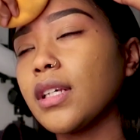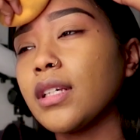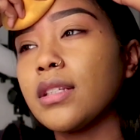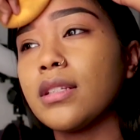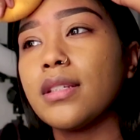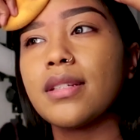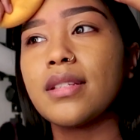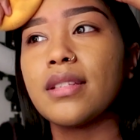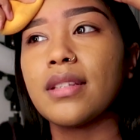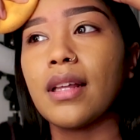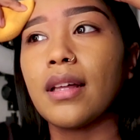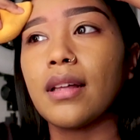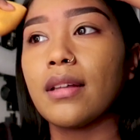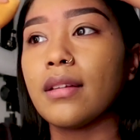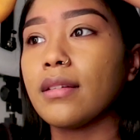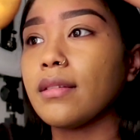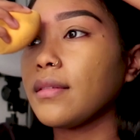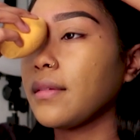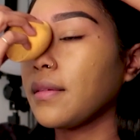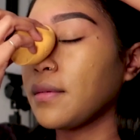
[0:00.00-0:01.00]
it's just
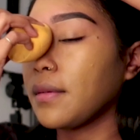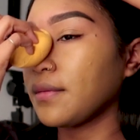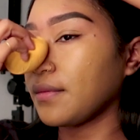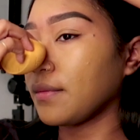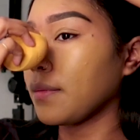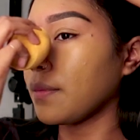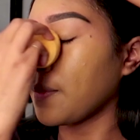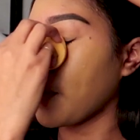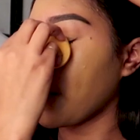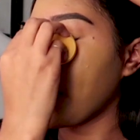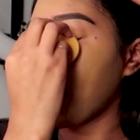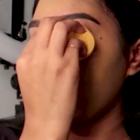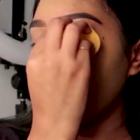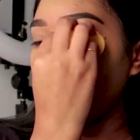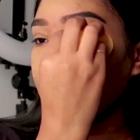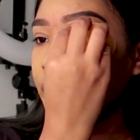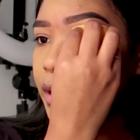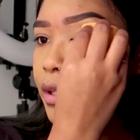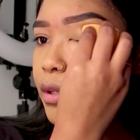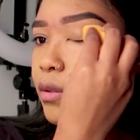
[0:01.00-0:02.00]
not
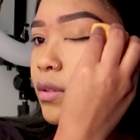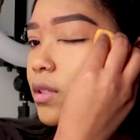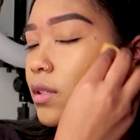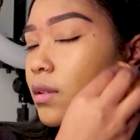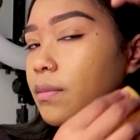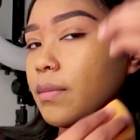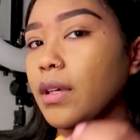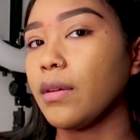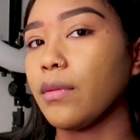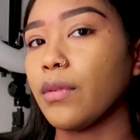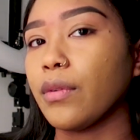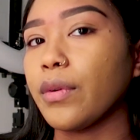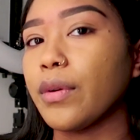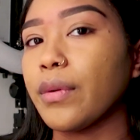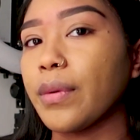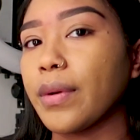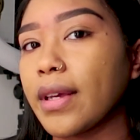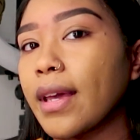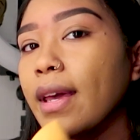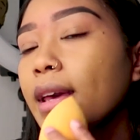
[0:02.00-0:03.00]
how it used to be when
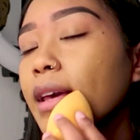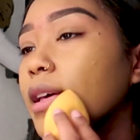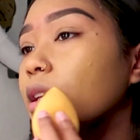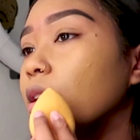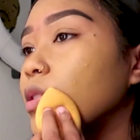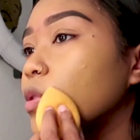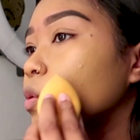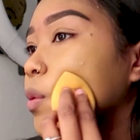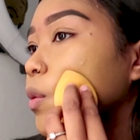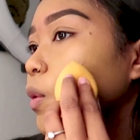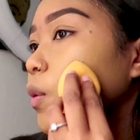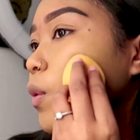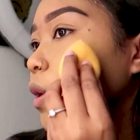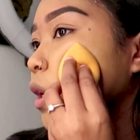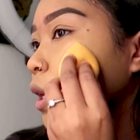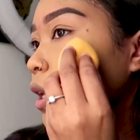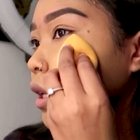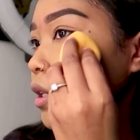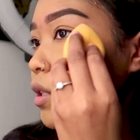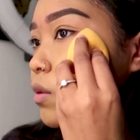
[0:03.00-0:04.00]
we were kids. When we were
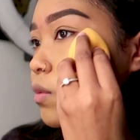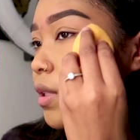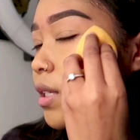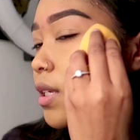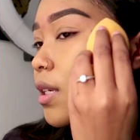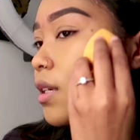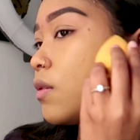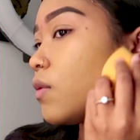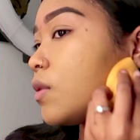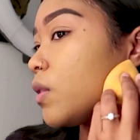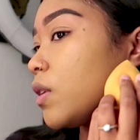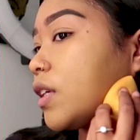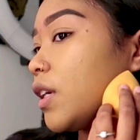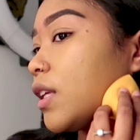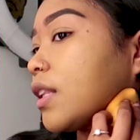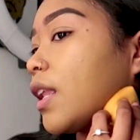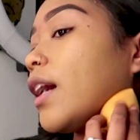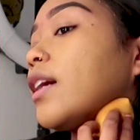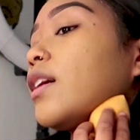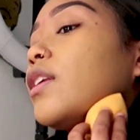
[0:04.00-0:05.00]
kids, we didn't
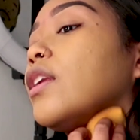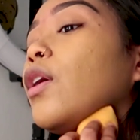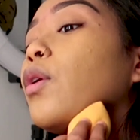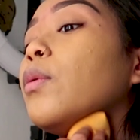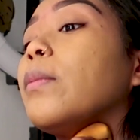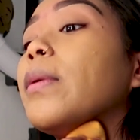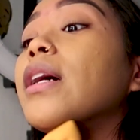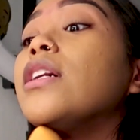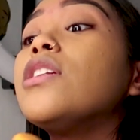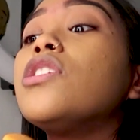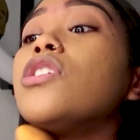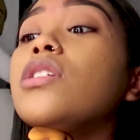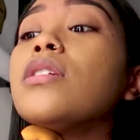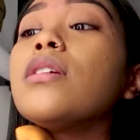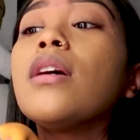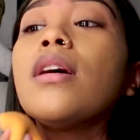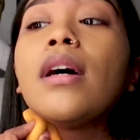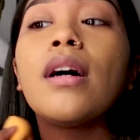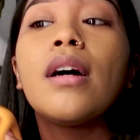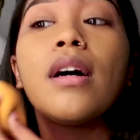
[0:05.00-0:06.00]
really like know much
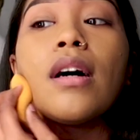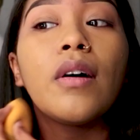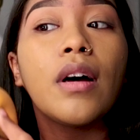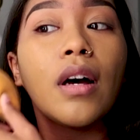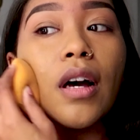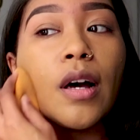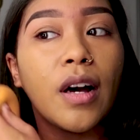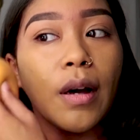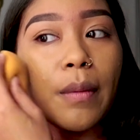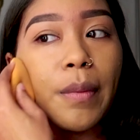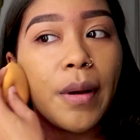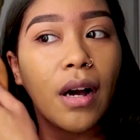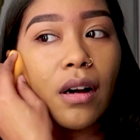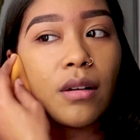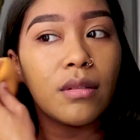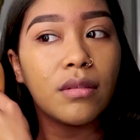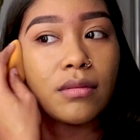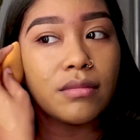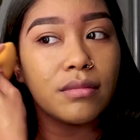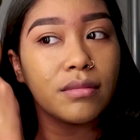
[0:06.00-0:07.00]

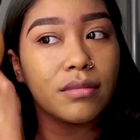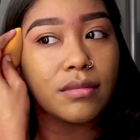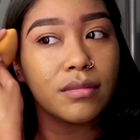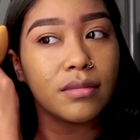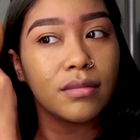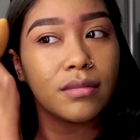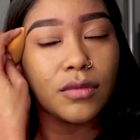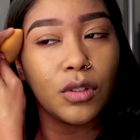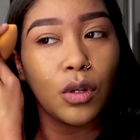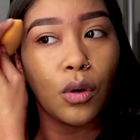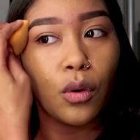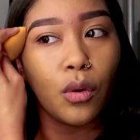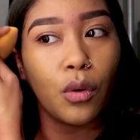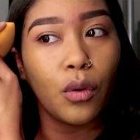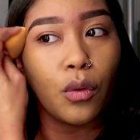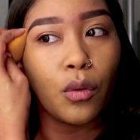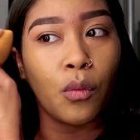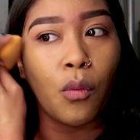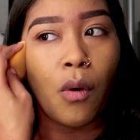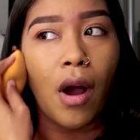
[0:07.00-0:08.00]
about
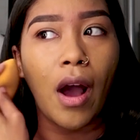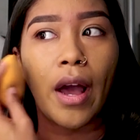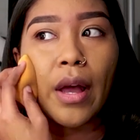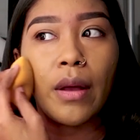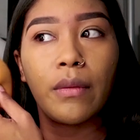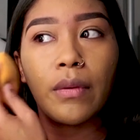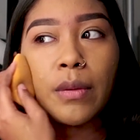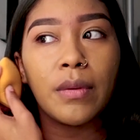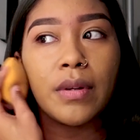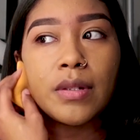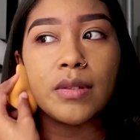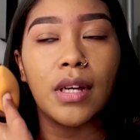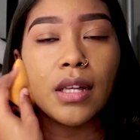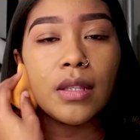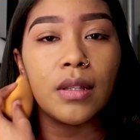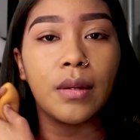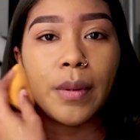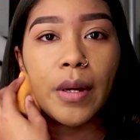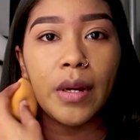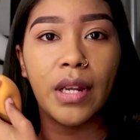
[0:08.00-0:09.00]
why we were
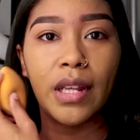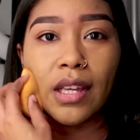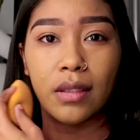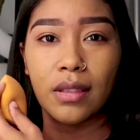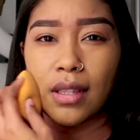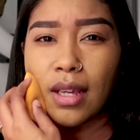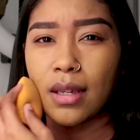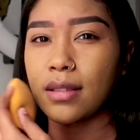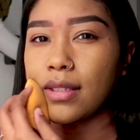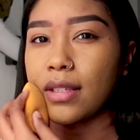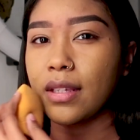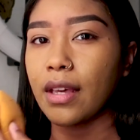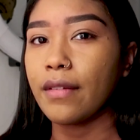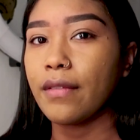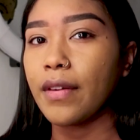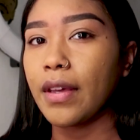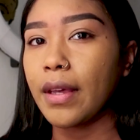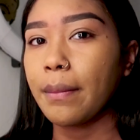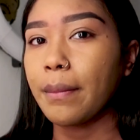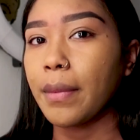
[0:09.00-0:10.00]
celebrating
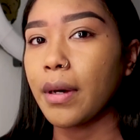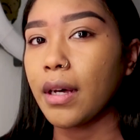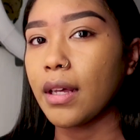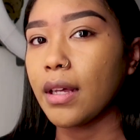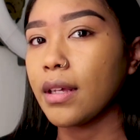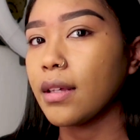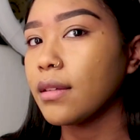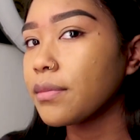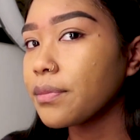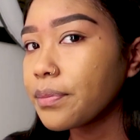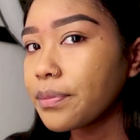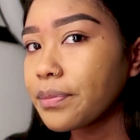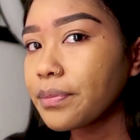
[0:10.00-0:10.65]
Thanksgiving, but